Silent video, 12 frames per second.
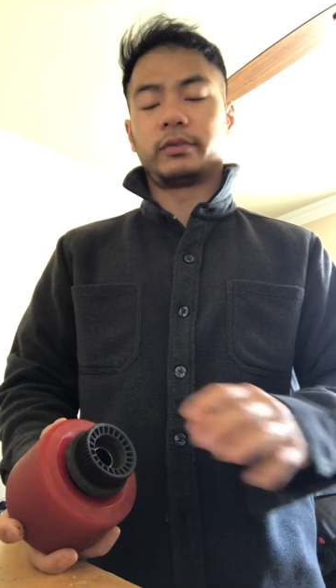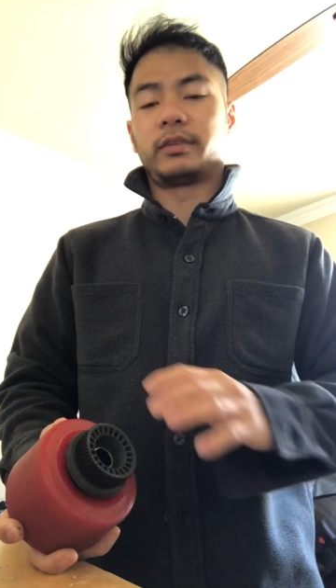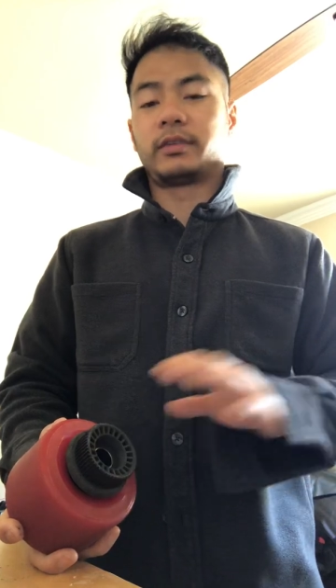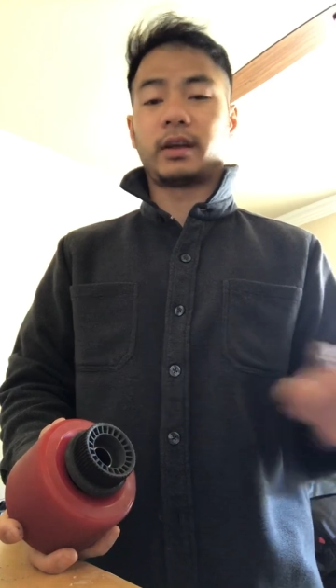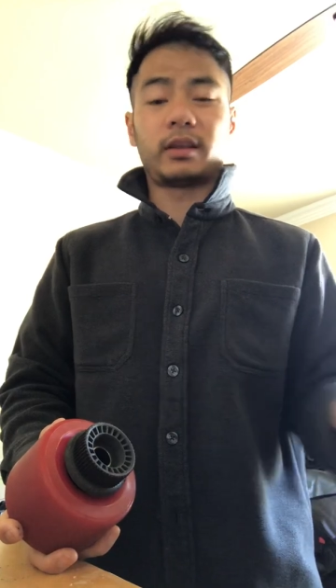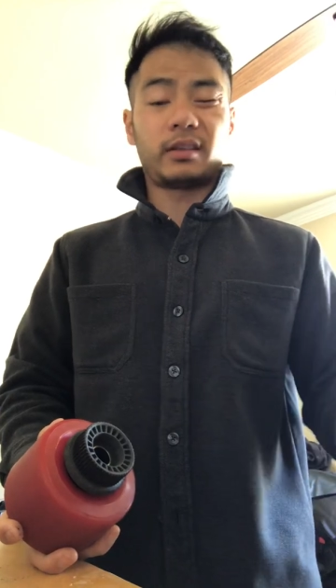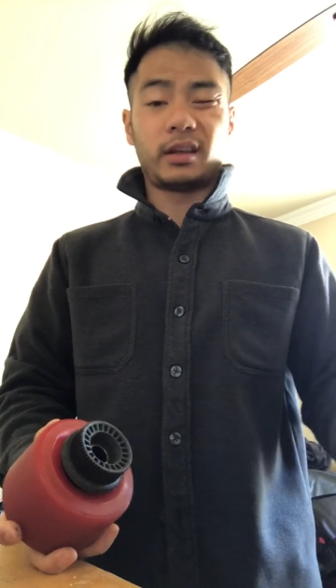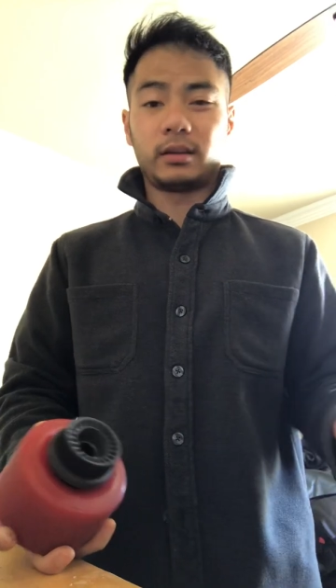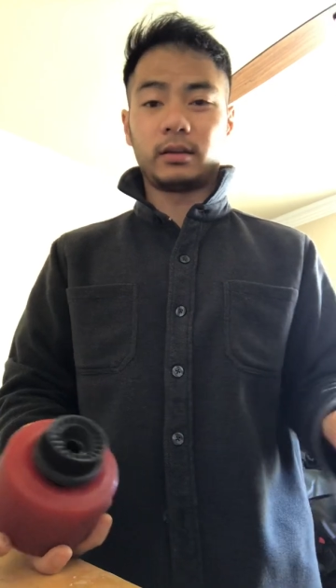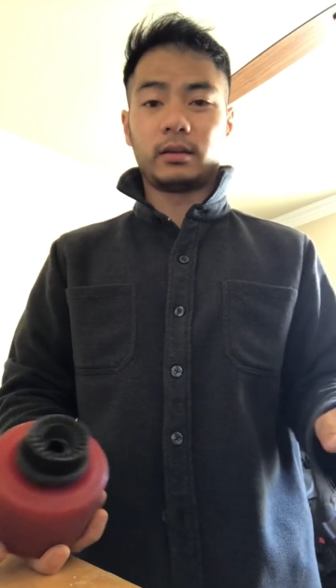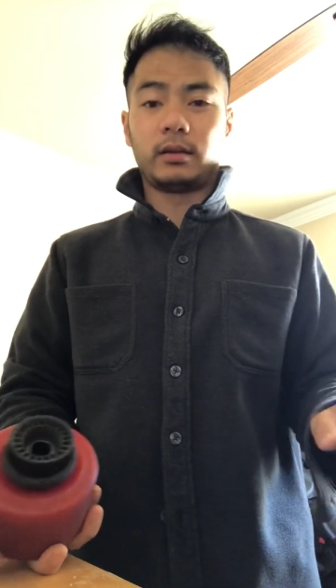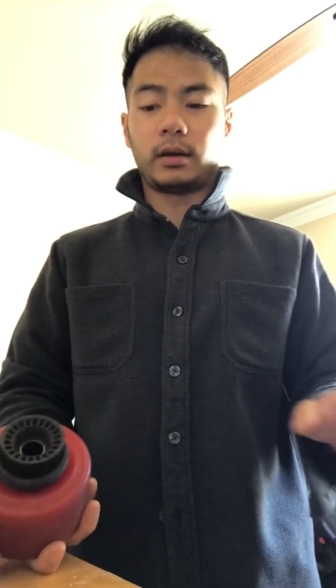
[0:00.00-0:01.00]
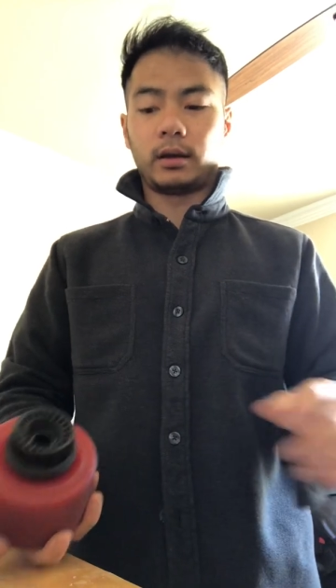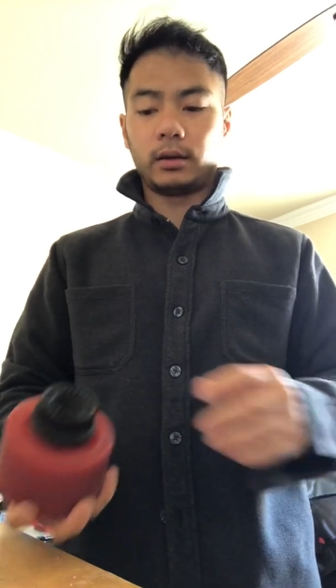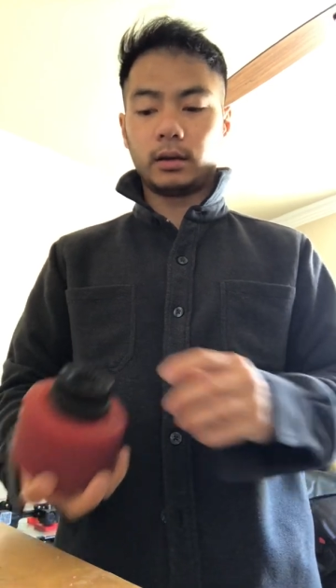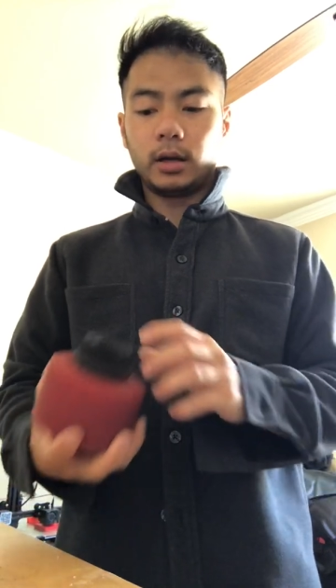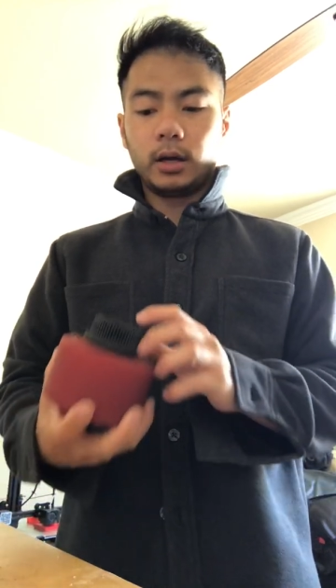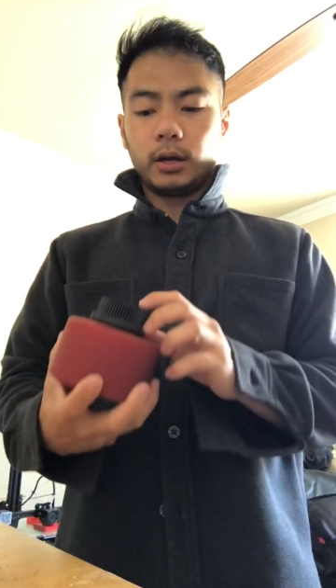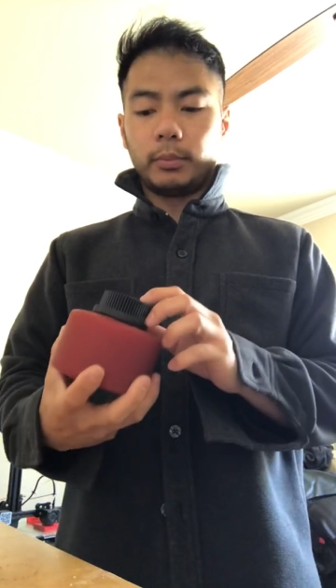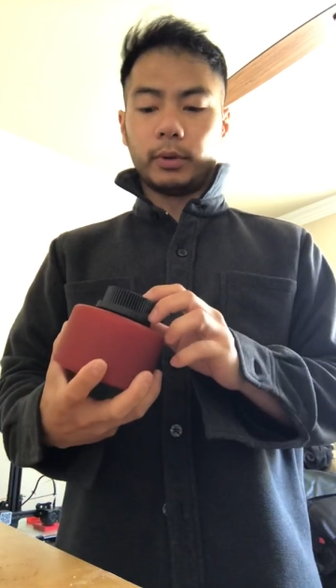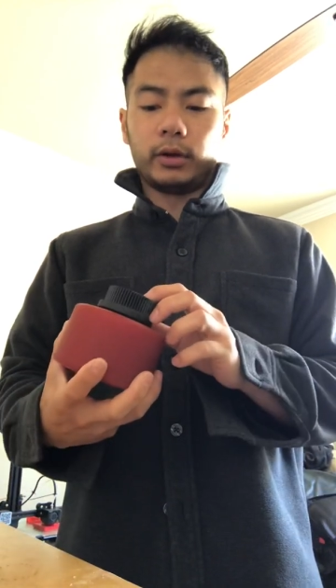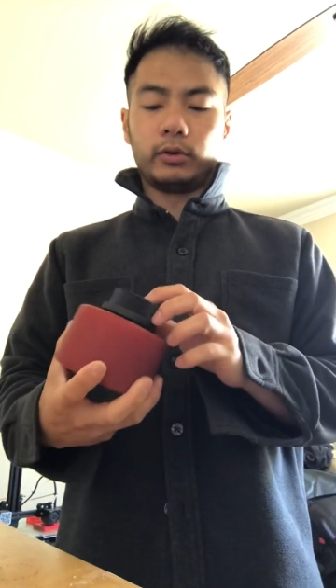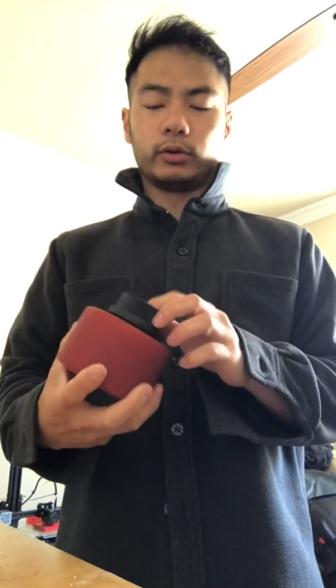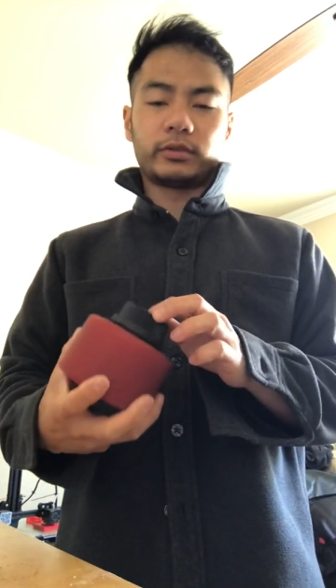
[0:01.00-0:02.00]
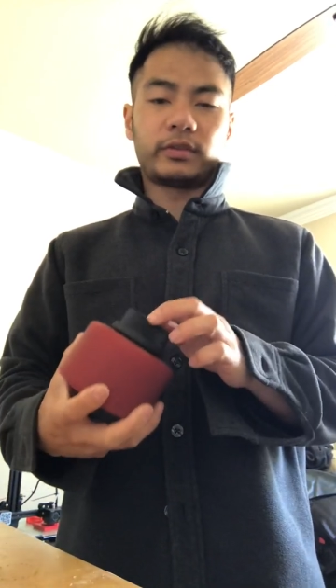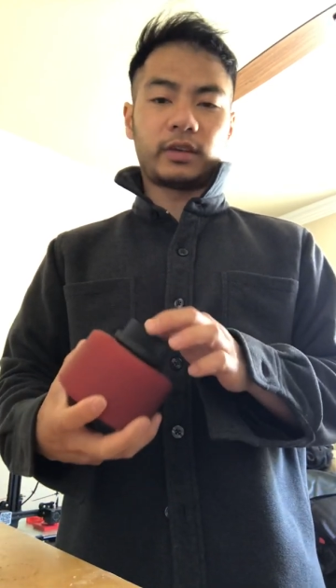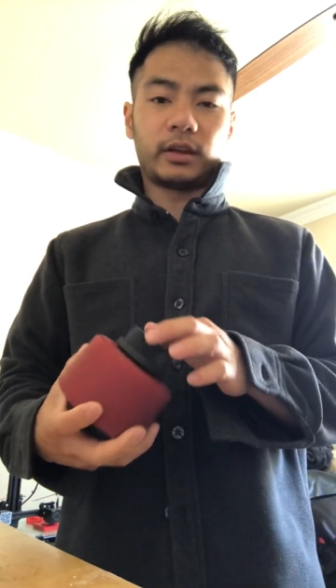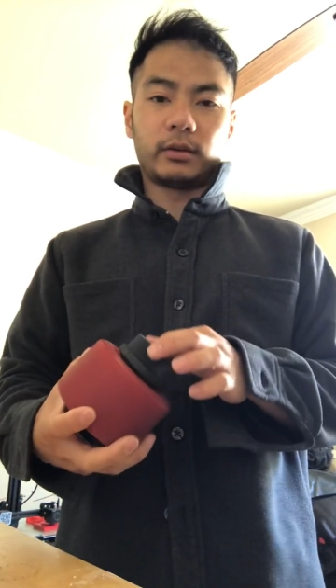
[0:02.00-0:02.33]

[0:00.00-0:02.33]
It's not the end of the day, but you'll just end